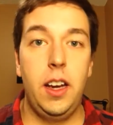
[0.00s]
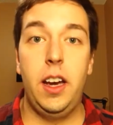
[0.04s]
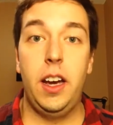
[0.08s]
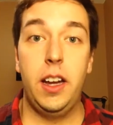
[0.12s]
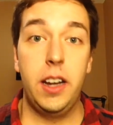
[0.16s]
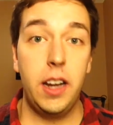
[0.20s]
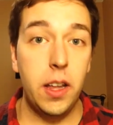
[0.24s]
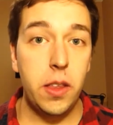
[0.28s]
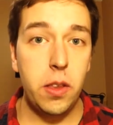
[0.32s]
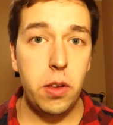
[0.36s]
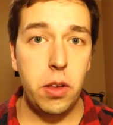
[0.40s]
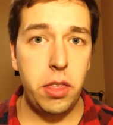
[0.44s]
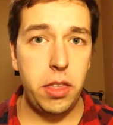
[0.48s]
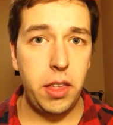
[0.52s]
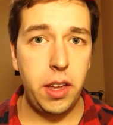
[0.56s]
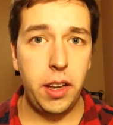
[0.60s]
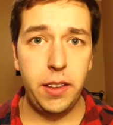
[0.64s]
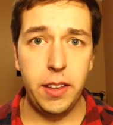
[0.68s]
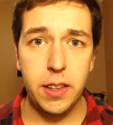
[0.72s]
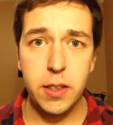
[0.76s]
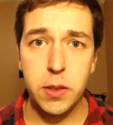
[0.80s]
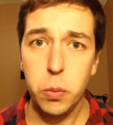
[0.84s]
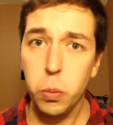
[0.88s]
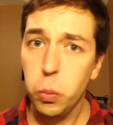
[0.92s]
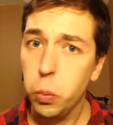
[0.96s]
Another thing
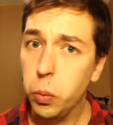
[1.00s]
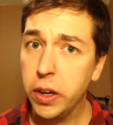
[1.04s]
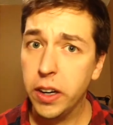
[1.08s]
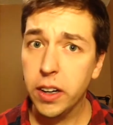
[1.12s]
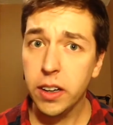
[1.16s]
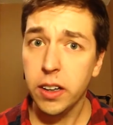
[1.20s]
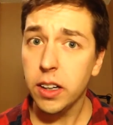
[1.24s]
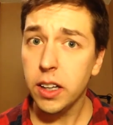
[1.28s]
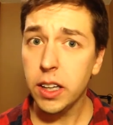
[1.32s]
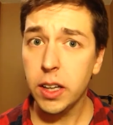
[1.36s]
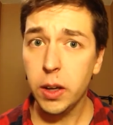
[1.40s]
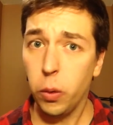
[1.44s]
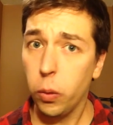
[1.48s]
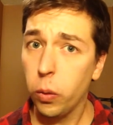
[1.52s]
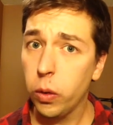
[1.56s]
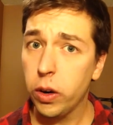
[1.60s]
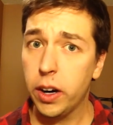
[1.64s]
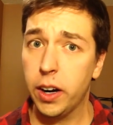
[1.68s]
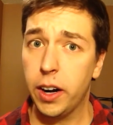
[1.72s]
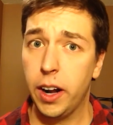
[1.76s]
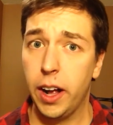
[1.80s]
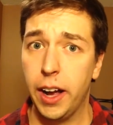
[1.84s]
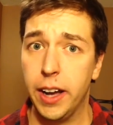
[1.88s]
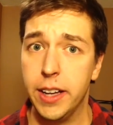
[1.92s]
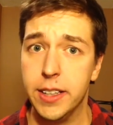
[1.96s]
that's weirdly
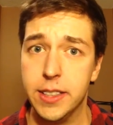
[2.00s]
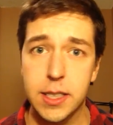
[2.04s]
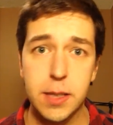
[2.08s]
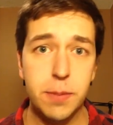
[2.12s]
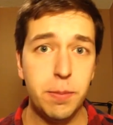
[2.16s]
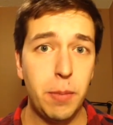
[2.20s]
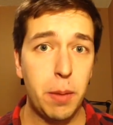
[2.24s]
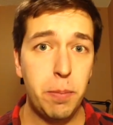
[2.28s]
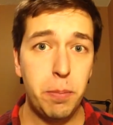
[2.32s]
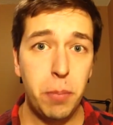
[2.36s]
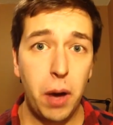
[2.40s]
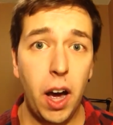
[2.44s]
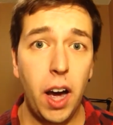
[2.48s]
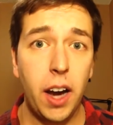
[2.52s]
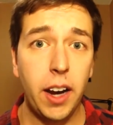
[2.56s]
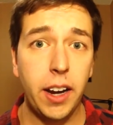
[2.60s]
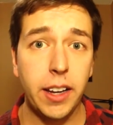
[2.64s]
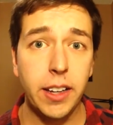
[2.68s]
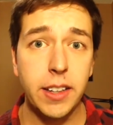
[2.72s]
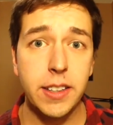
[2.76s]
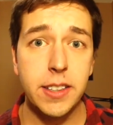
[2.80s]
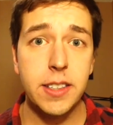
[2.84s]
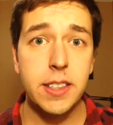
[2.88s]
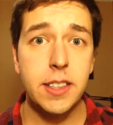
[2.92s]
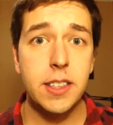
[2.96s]
organized is my
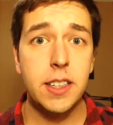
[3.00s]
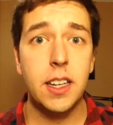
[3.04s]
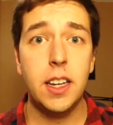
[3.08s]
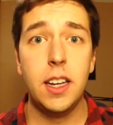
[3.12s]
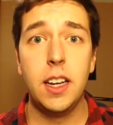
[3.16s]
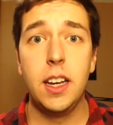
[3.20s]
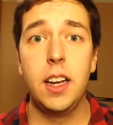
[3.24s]
pockets.